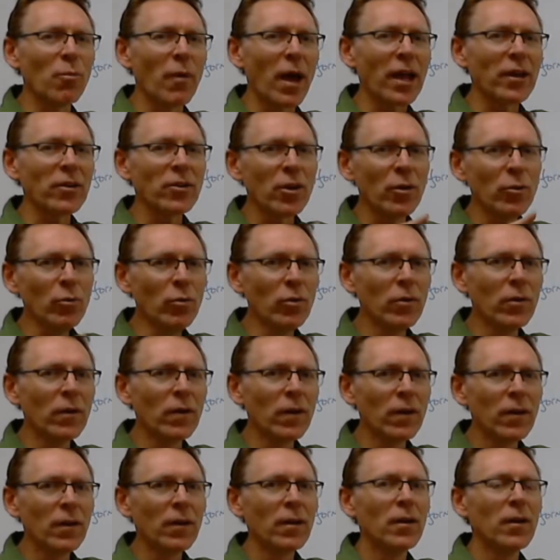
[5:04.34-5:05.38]
menu
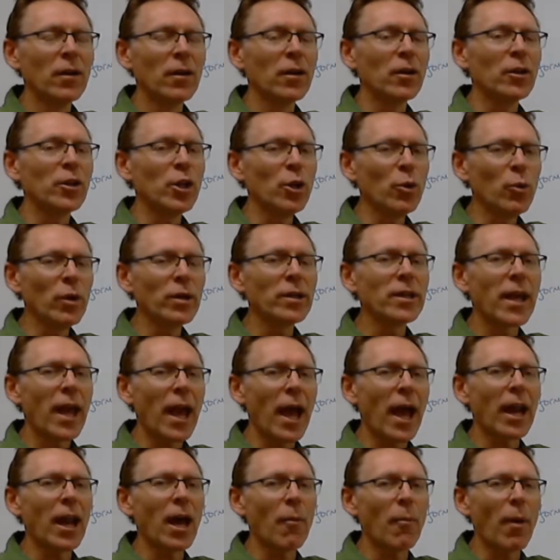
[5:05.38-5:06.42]
you would
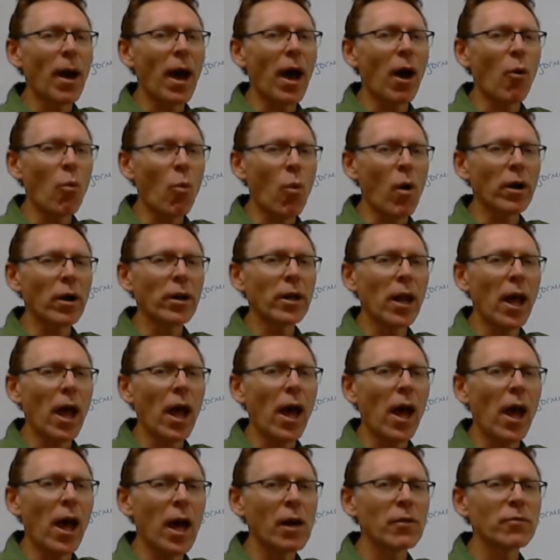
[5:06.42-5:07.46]
get about one and a
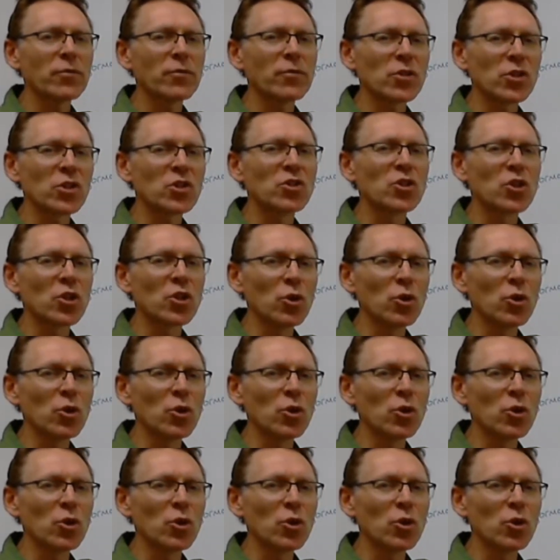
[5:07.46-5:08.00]
half to